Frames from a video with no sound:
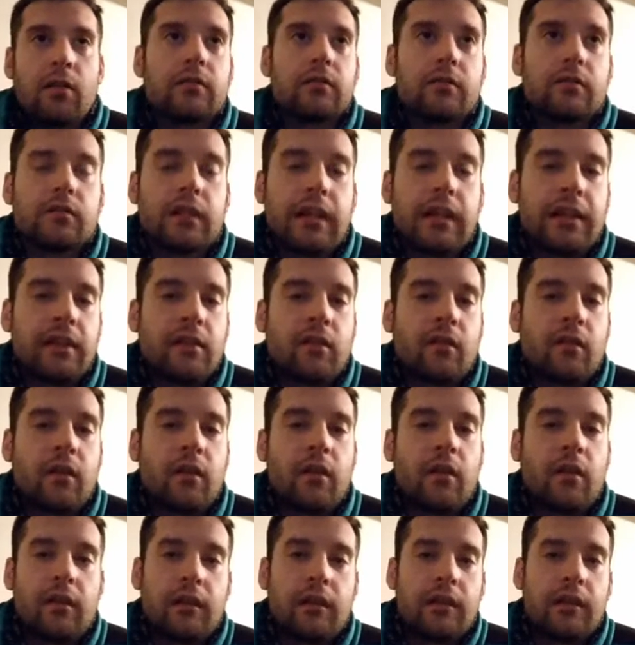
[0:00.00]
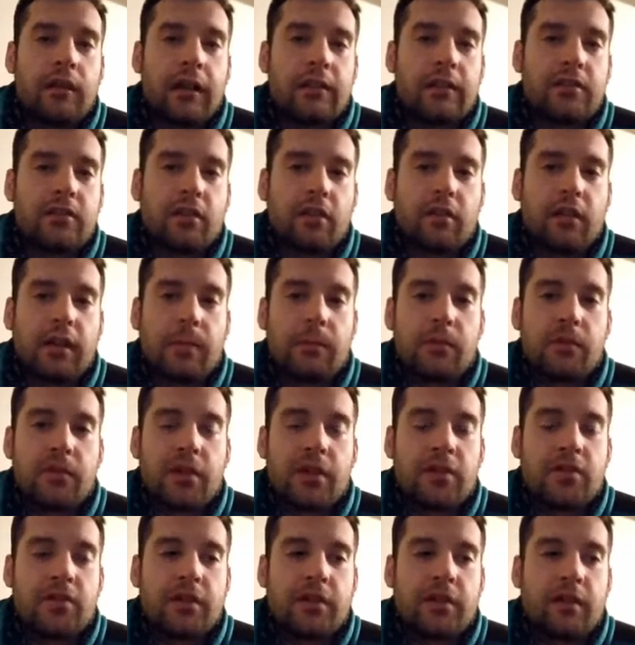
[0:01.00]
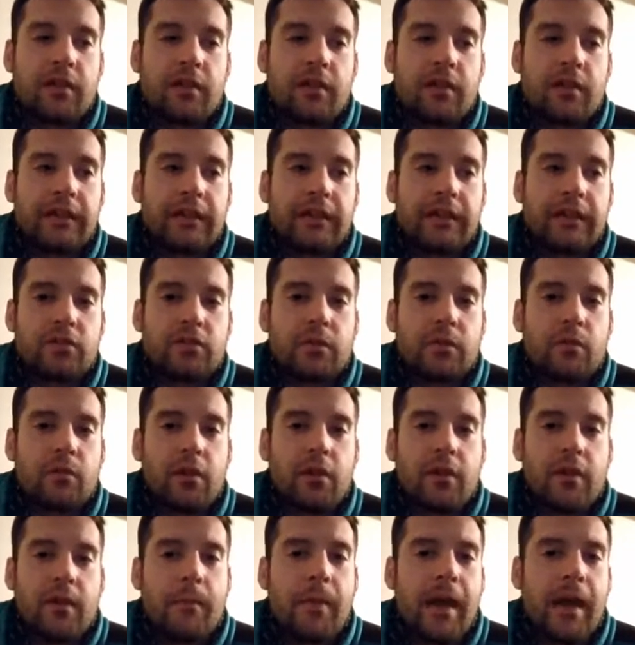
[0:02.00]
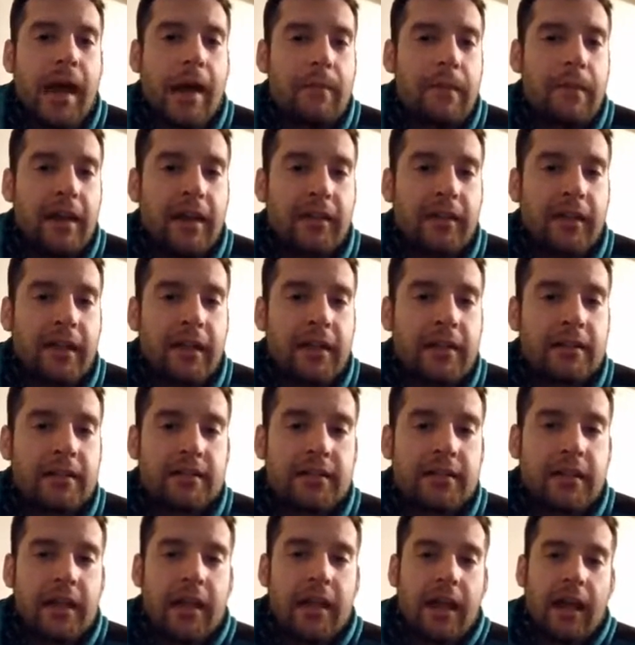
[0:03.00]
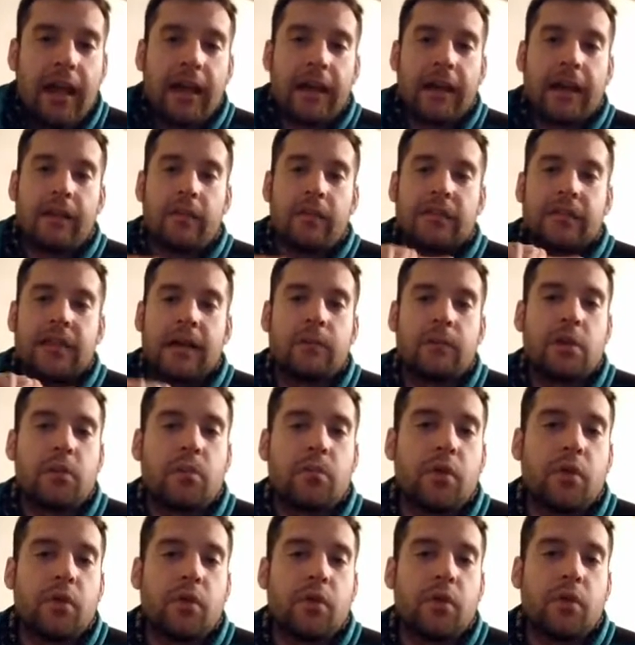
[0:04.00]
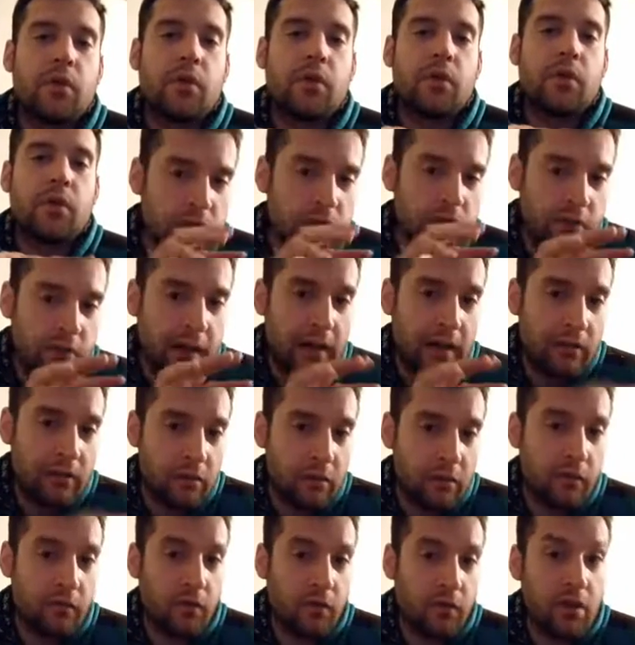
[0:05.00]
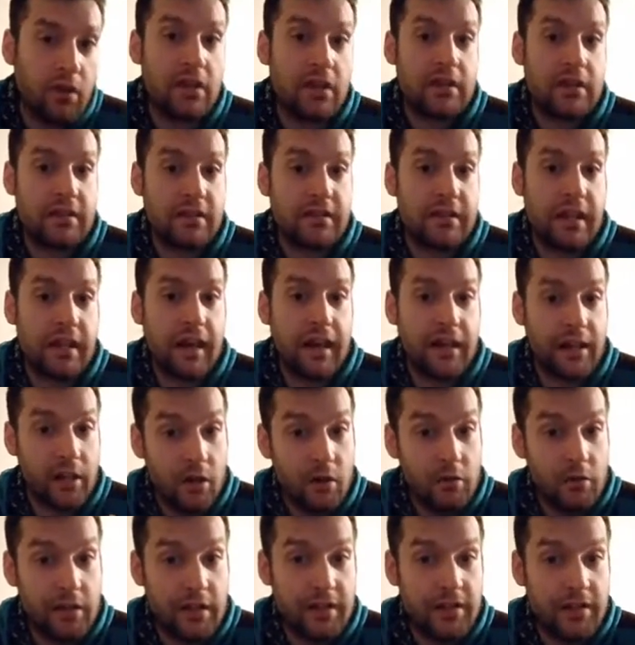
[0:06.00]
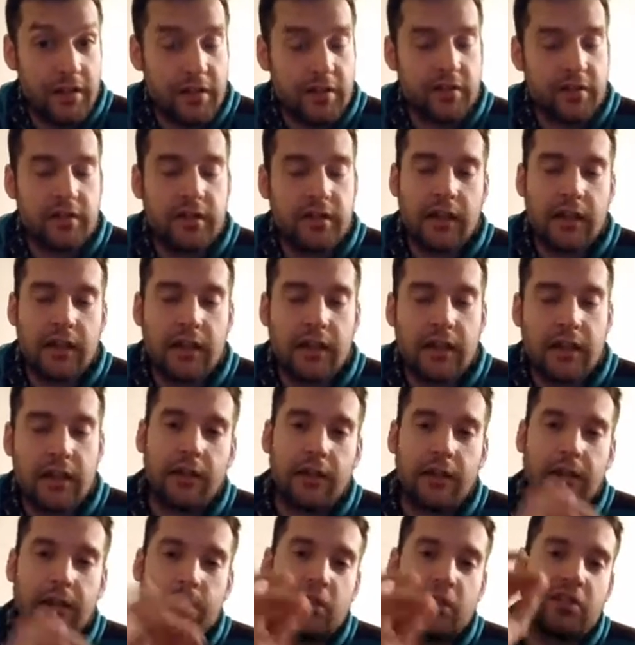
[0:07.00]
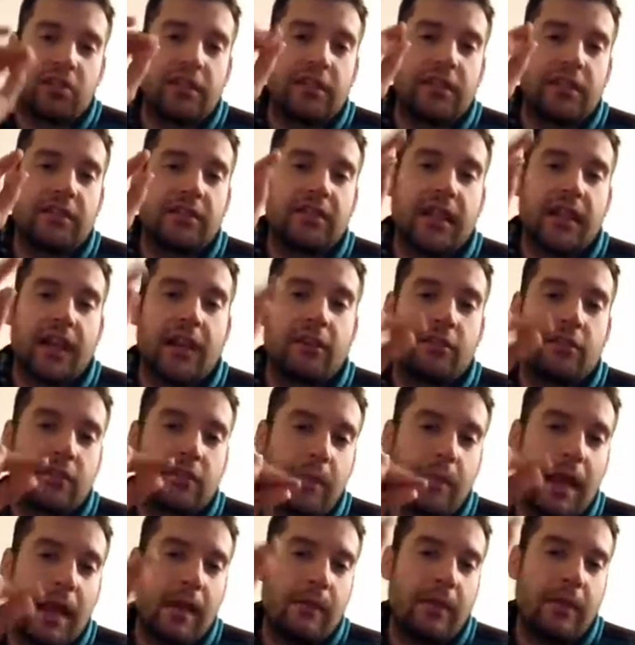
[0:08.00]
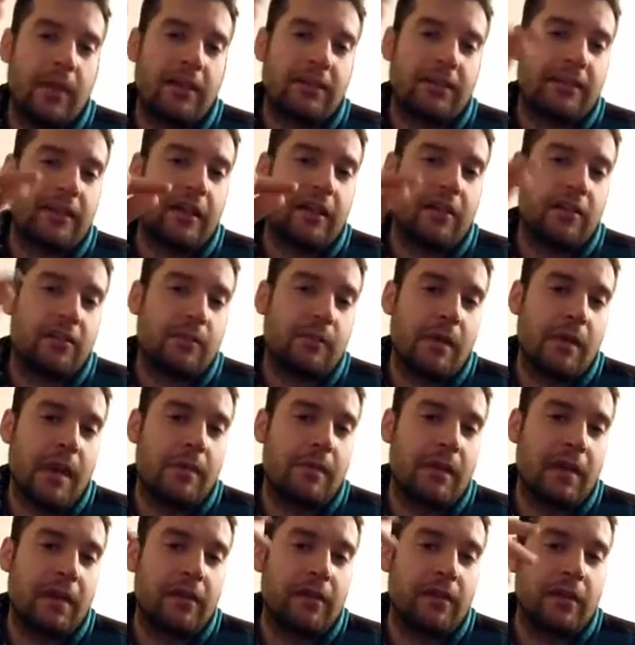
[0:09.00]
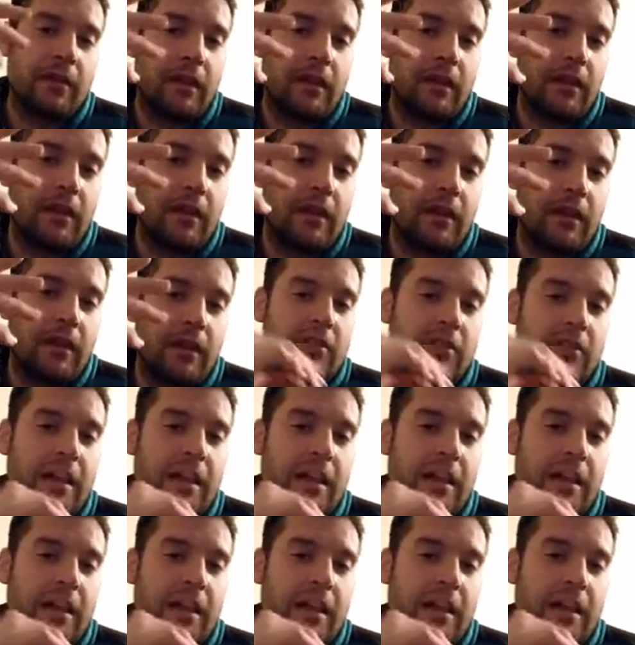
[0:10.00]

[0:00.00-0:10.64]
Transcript: later on, I saw a couple years ago, like it was in one of the Batman things, and every time you try to look for Sionis, you see Sionis Batman. Like it